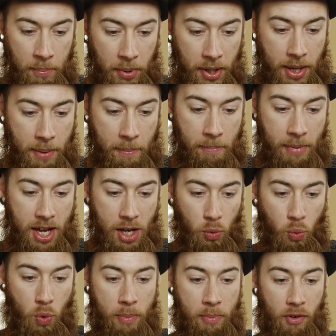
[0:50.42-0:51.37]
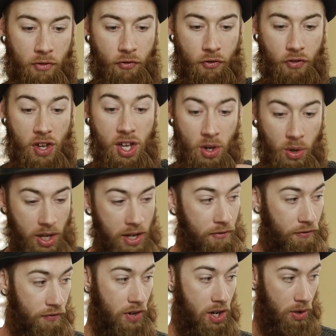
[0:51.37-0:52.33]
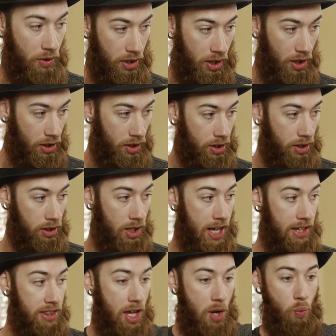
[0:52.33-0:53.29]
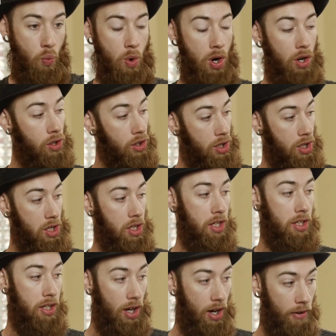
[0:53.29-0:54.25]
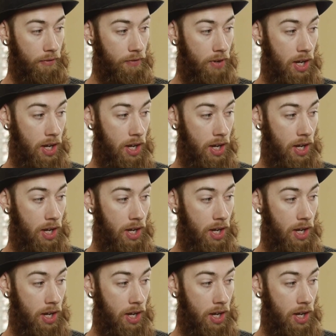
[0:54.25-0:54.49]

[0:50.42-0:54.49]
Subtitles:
but it made women feel inferior, like they weren't good enough.